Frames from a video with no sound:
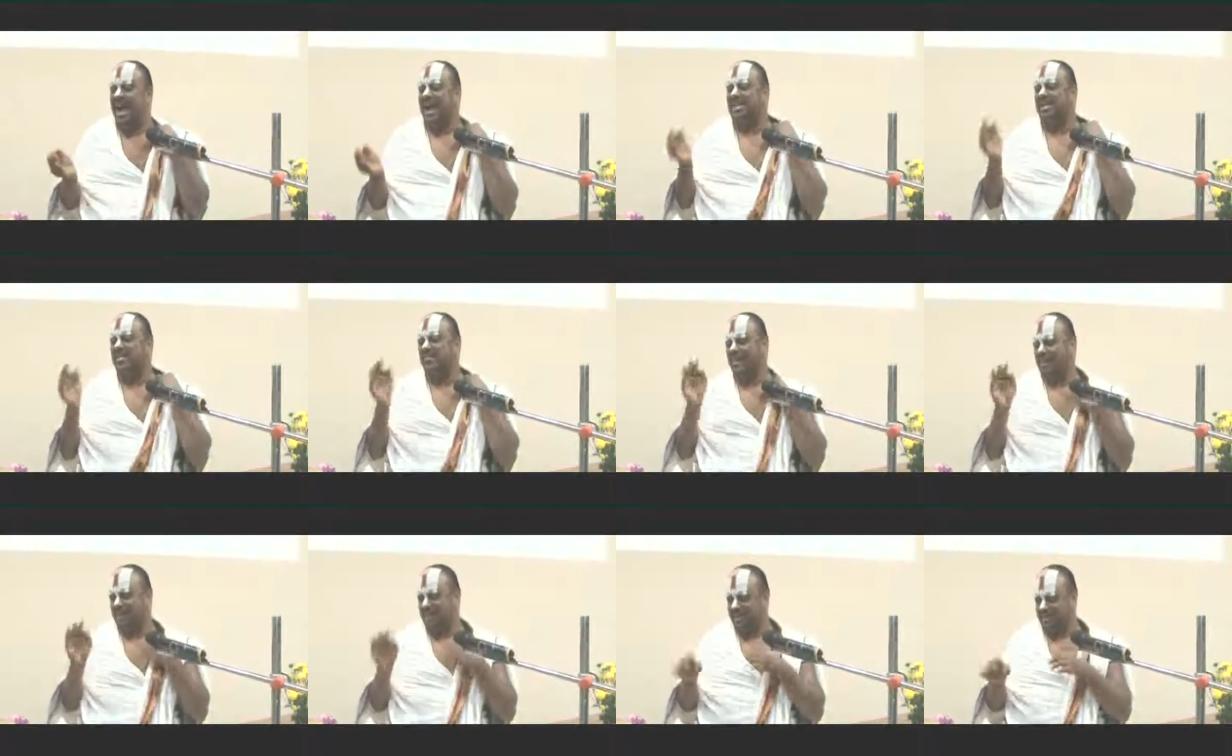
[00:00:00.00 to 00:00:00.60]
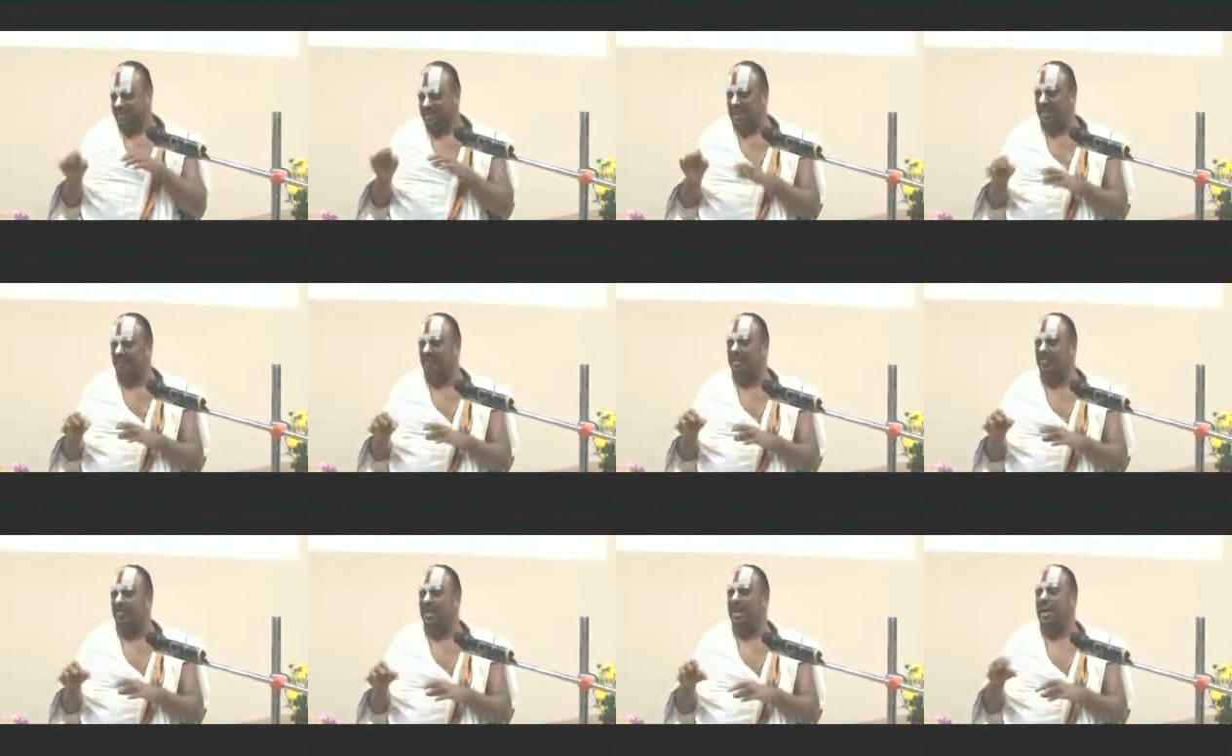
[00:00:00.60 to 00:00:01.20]
Deactivated
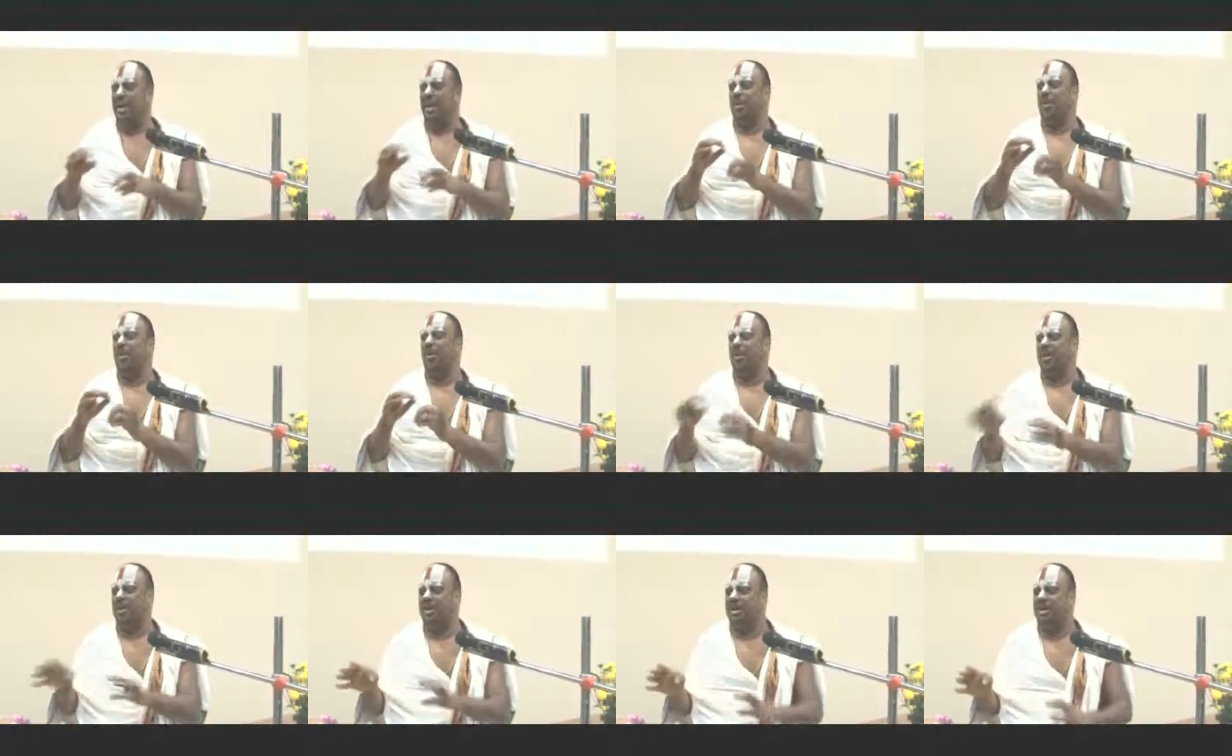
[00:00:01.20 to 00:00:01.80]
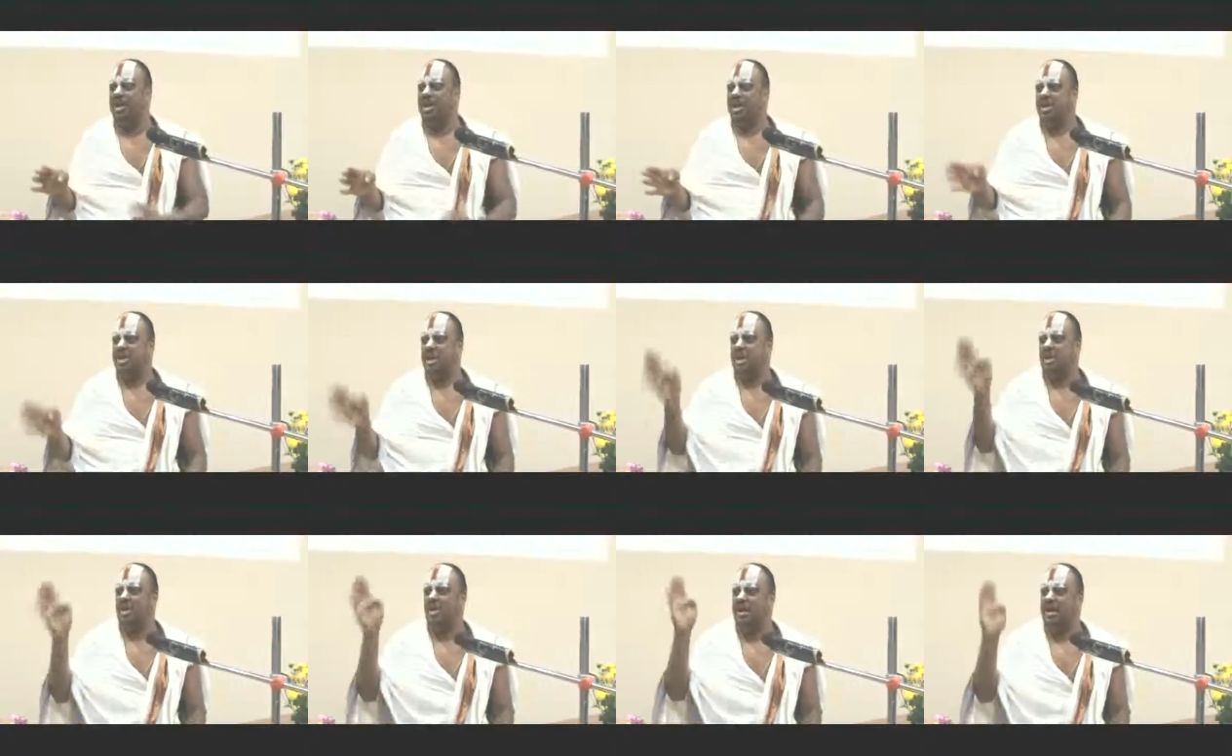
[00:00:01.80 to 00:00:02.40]
thing will be eroded.
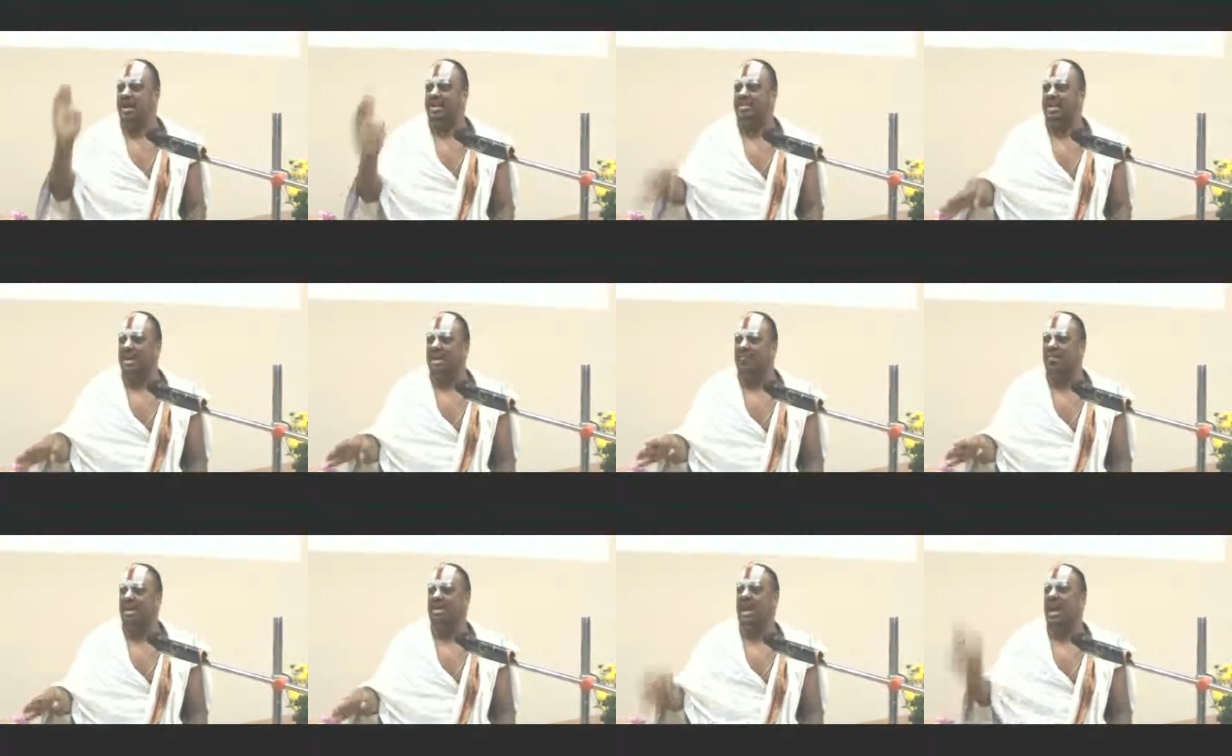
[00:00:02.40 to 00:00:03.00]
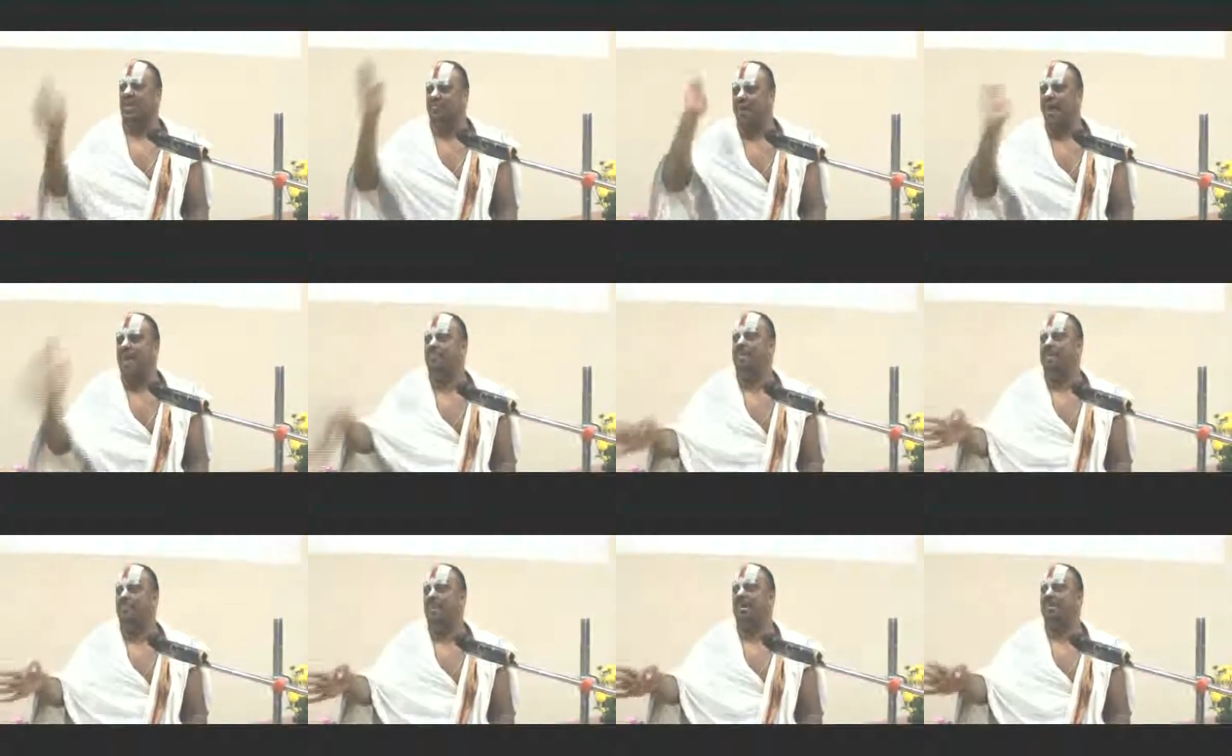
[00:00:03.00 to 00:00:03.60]
Eroded thing will not
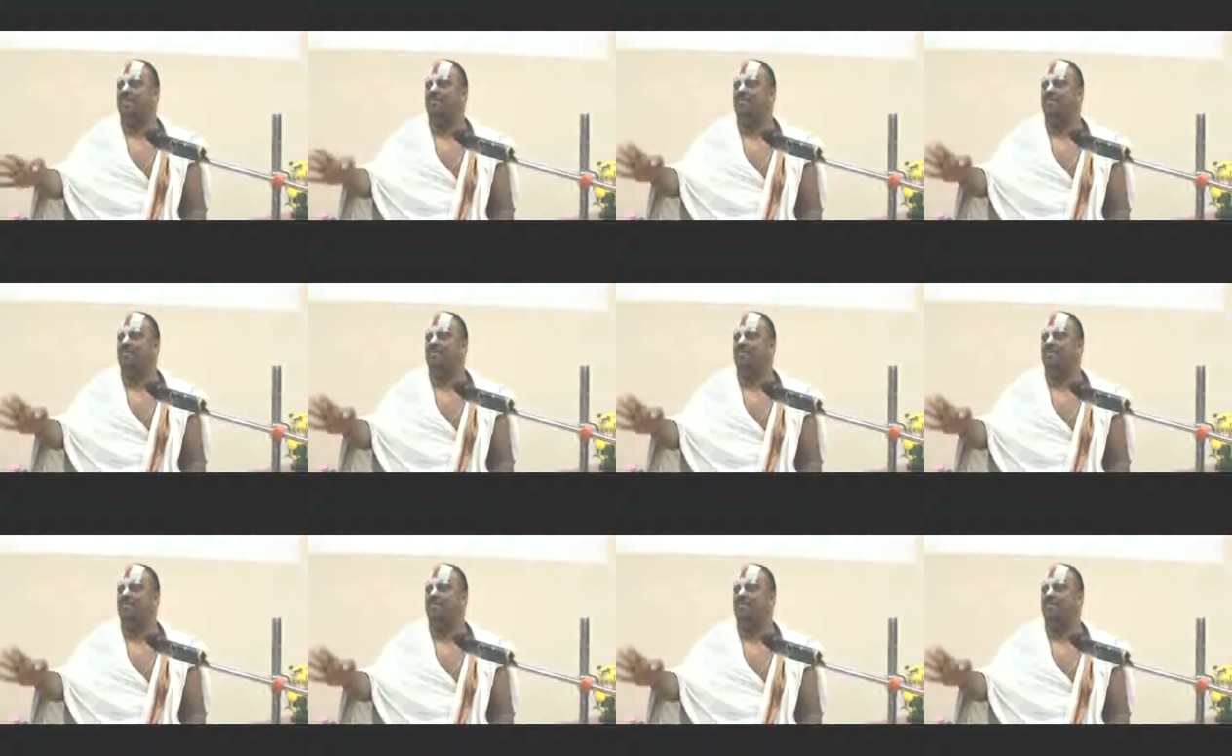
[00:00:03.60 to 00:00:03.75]
form